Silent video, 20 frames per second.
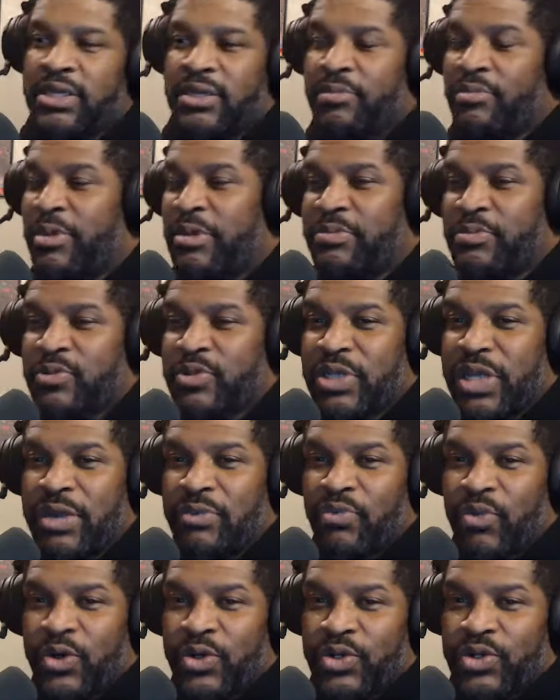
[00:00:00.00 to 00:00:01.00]
the People's
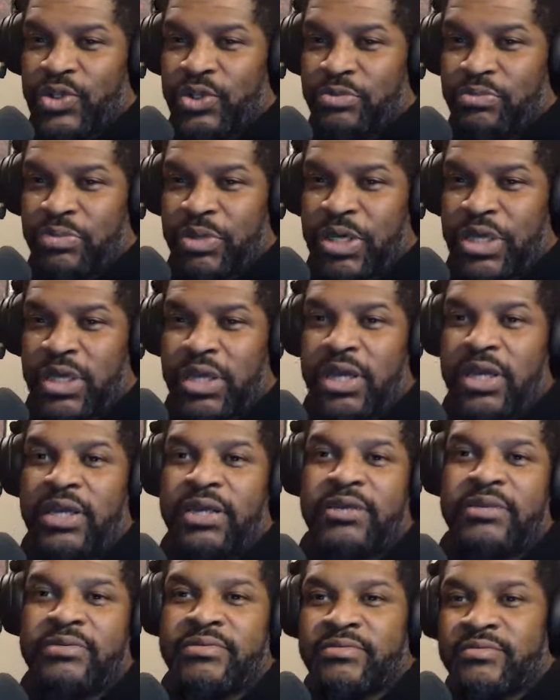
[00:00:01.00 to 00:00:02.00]
Network should
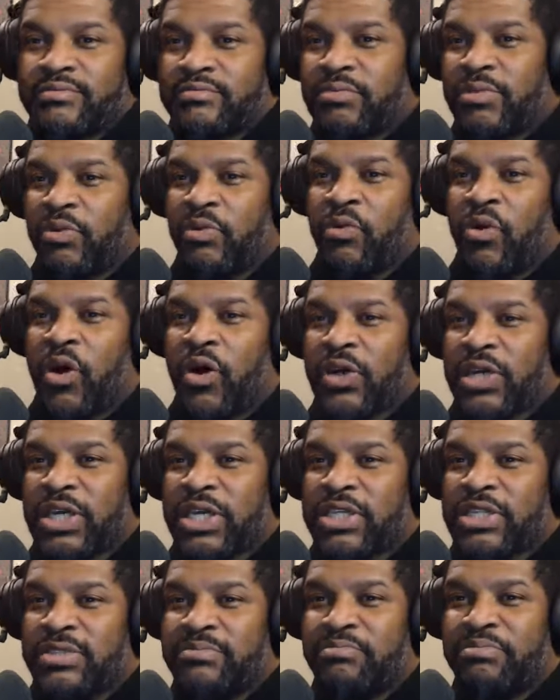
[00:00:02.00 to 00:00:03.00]
be
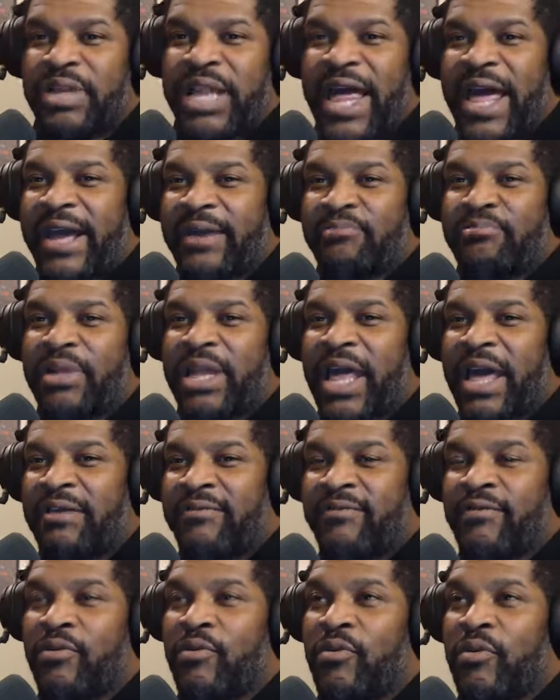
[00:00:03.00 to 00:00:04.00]
Milwaukee's black
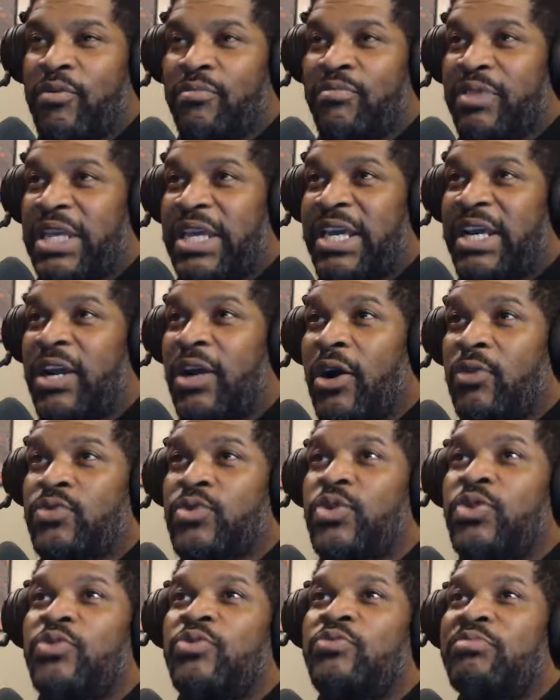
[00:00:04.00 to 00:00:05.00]
platform, the
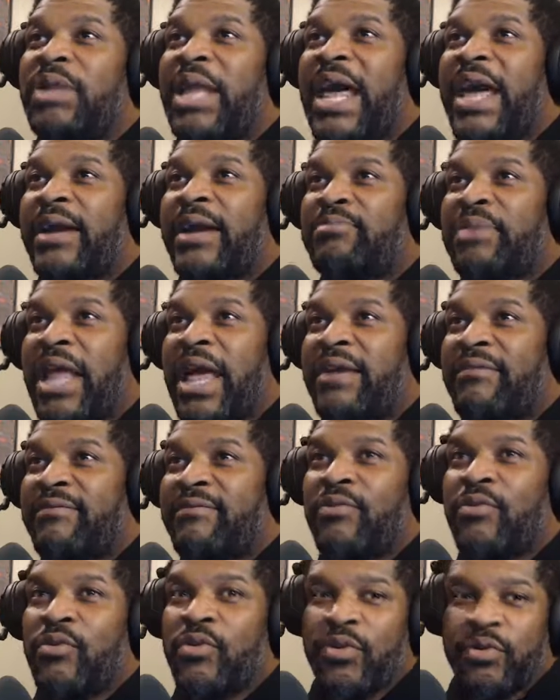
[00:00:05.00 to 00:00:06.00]
go-to black
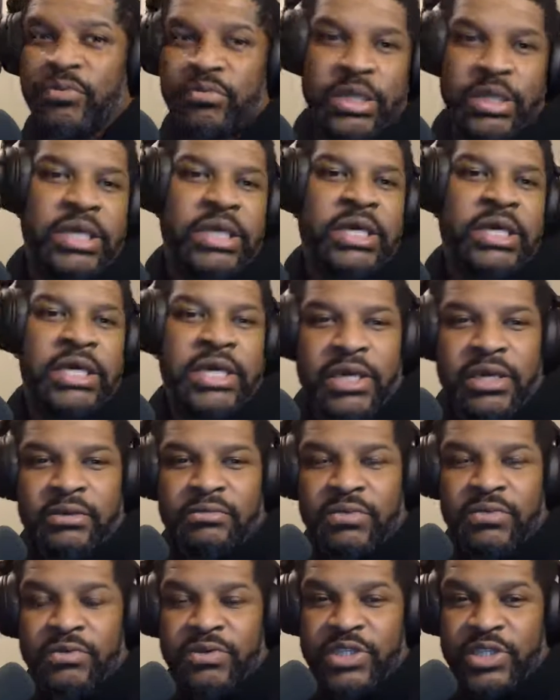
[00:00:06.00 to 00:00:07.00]
platform
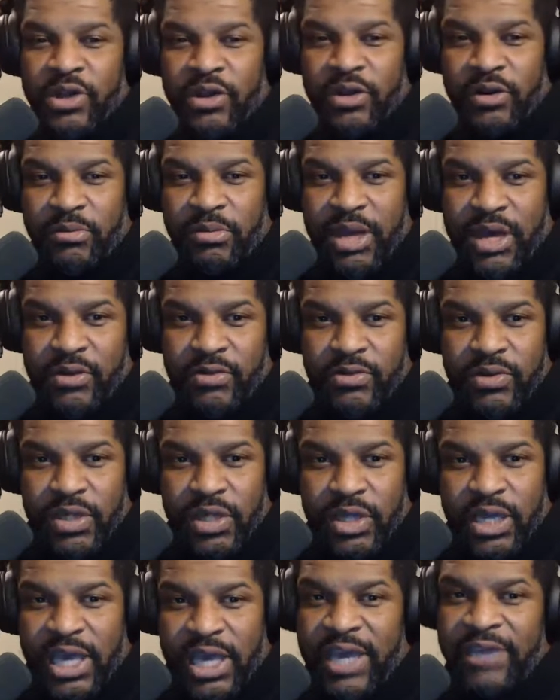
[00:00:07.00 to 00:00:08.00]
when we talk about
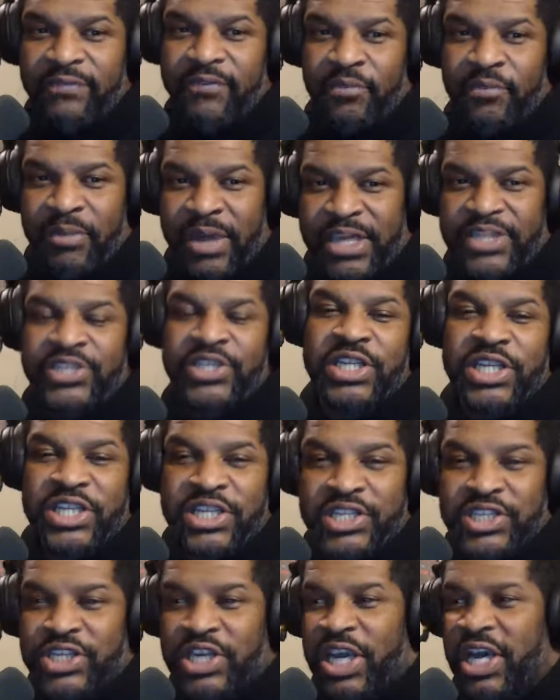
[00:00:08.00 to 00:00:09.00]
information
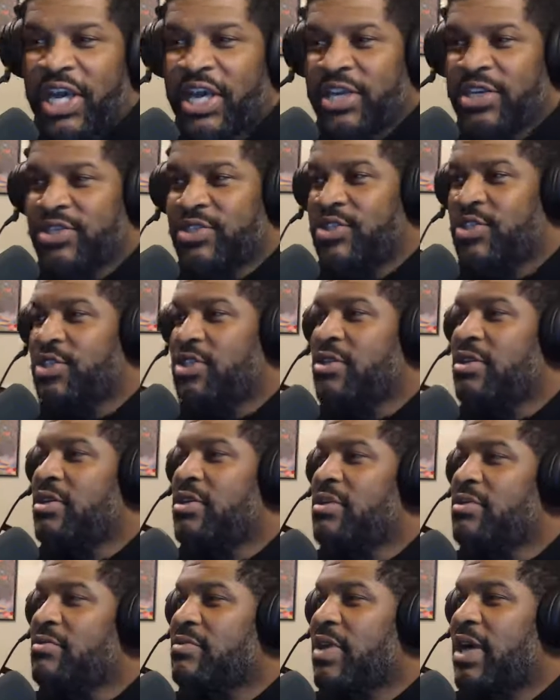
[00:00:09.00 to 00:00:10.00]
exchange,
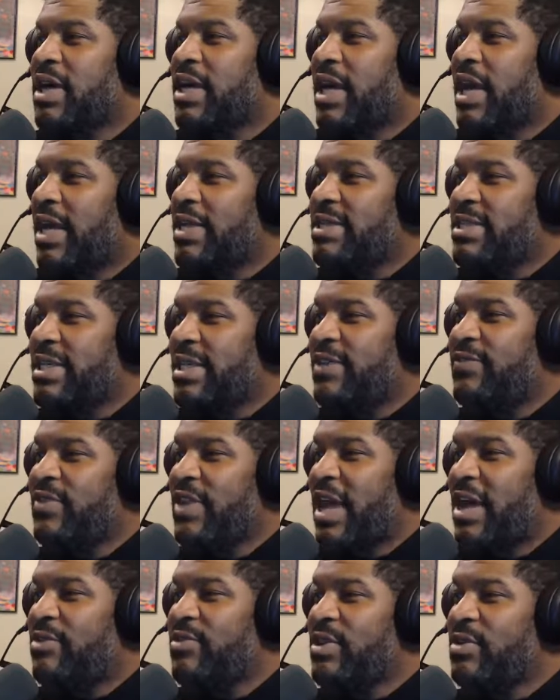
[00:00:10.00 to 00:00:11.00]
right? I
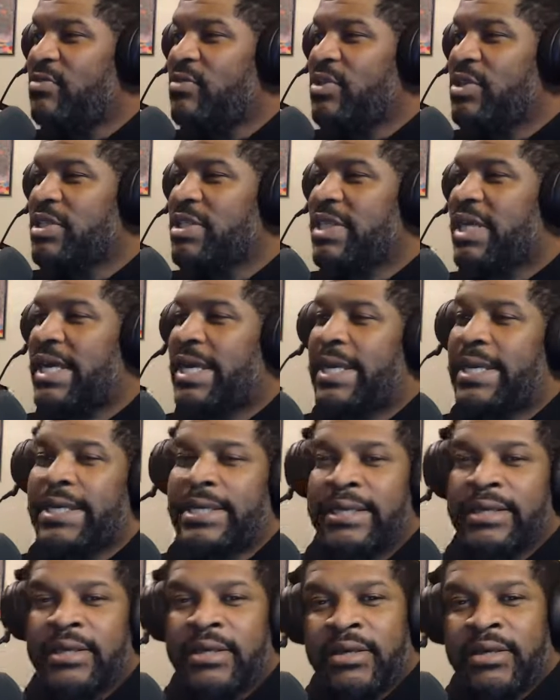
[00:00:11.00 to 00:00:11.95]
don't even want to say